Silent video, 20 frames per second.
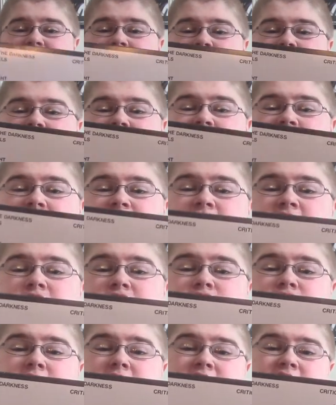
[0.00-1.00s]
there's a
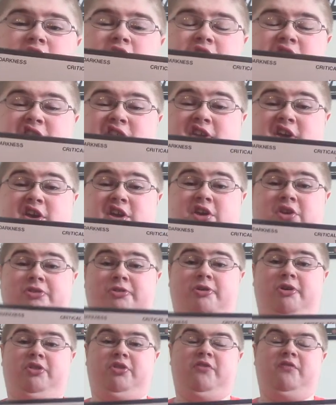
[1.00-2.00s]
different track listing
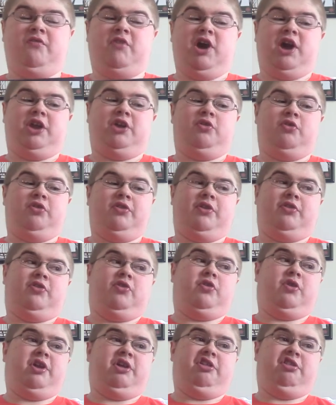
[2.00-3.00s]
here on the vinyl than
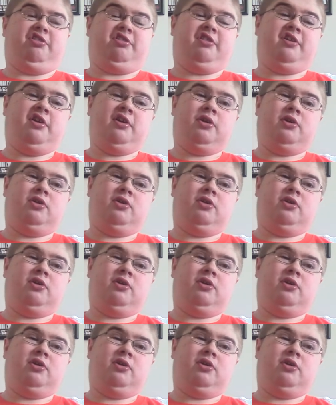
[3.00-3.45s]
there is